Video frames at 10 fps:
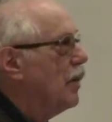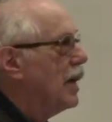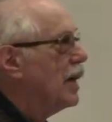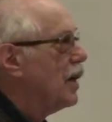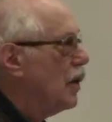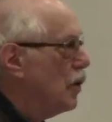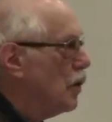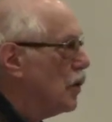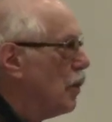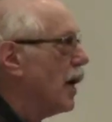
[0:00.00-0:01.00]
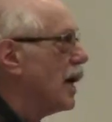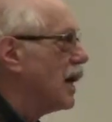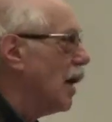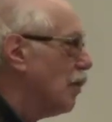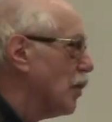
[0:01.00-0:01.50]
been accused by a
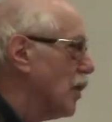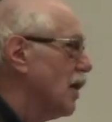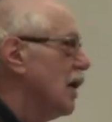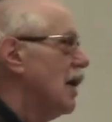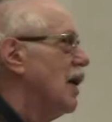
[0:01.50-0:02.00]
couple